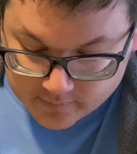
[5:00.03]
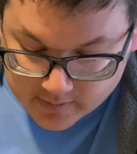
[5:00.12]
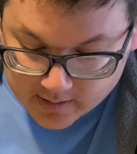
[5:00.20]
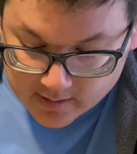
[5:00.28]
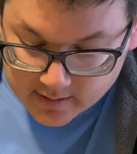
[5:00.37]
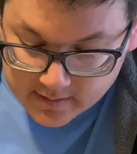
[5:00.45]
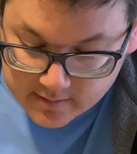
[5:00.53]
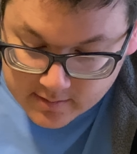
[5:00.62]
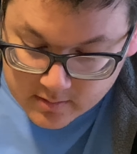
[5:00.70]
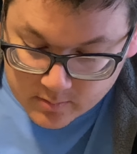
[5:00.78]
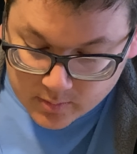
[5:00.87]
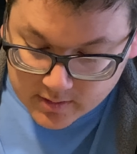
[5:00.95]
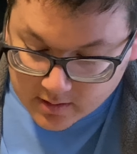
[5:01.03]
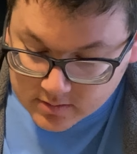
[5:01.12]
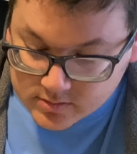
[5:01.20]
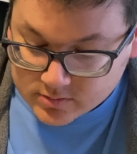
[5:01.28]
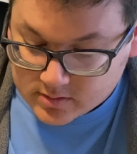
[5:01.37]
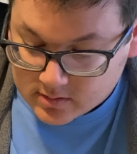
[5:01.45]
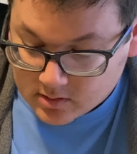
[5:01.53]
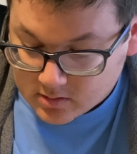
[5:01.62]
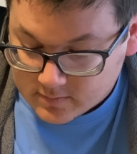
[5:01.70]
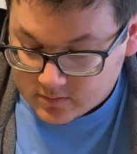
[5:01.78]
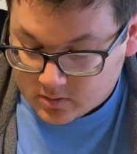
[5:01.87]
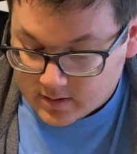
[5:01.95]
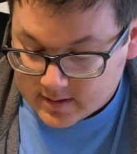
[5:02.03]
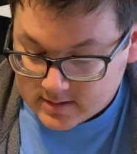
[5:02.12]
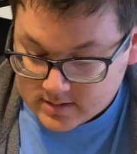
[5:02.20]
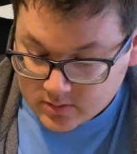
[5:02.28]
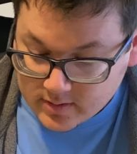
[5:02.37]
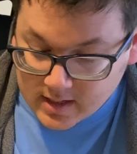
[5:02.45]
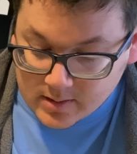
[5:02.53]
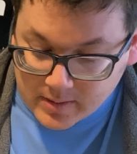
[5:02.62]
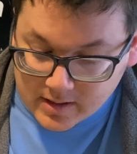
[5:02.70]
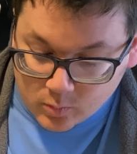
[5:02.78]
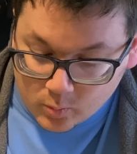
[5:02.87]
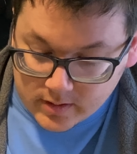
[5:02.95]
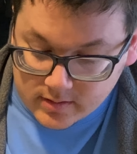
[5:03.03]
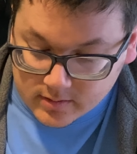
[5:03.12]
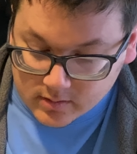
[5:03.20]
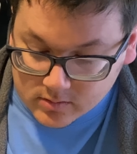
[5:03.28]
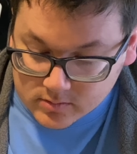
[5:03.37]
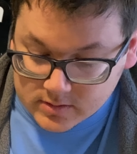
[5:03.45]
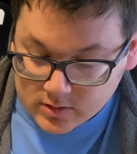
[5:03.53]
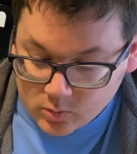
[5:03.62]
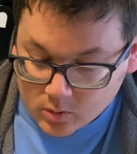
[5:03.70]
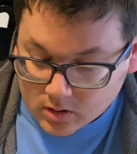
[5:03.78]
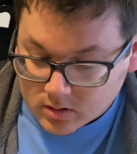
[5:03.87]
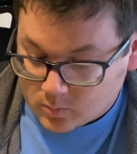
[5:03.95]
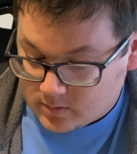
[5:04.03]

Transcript: of God, but under the law of Christ, so that I might win those who are